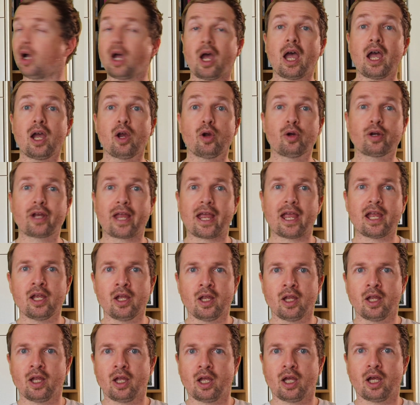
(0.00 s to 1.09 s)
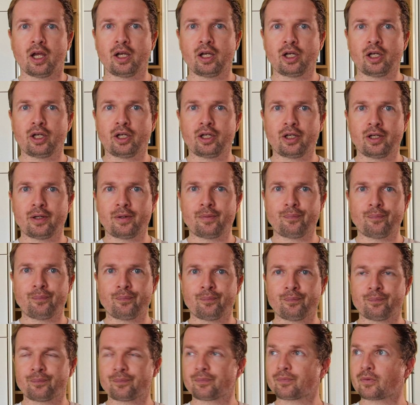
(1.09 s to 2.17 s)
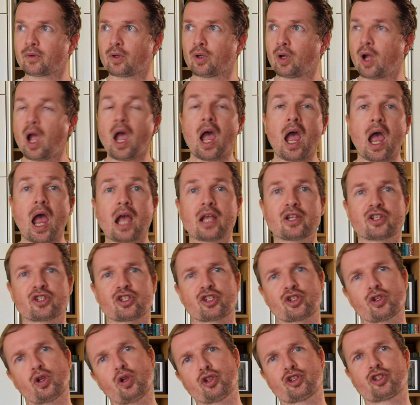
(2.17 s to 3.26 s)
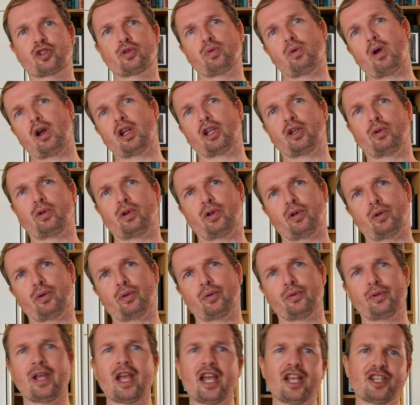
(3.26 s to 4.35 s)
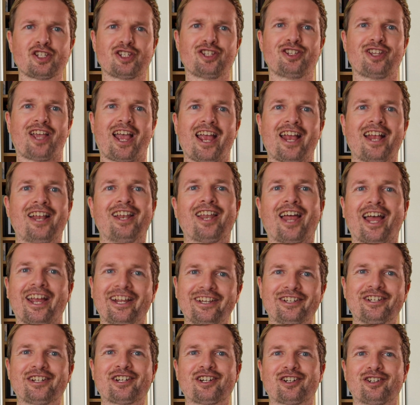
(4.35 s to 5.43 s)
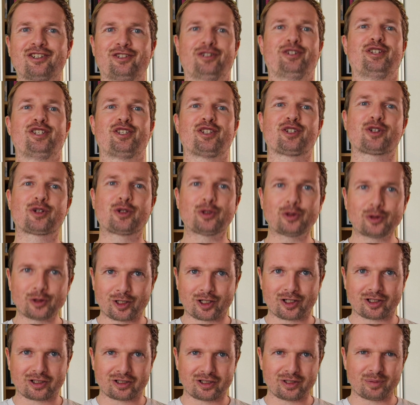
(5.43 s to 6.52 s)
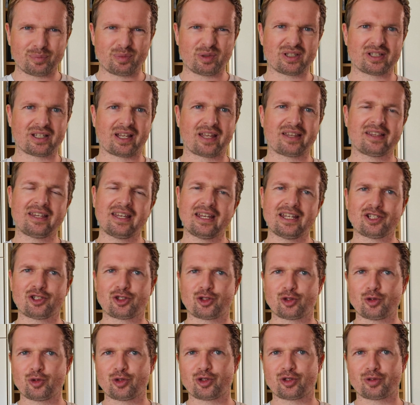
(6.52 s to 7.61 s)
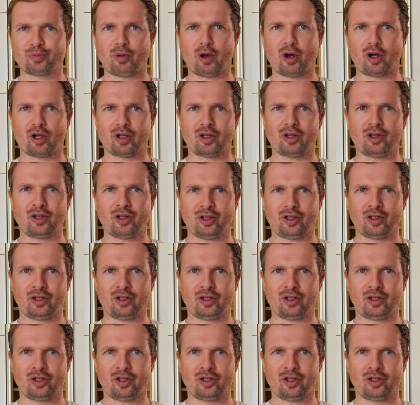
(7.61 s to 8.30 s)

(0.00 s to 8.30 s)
Okay. Soul Swallower. Yes, I like the card. It's a cool card, but I think it's too small.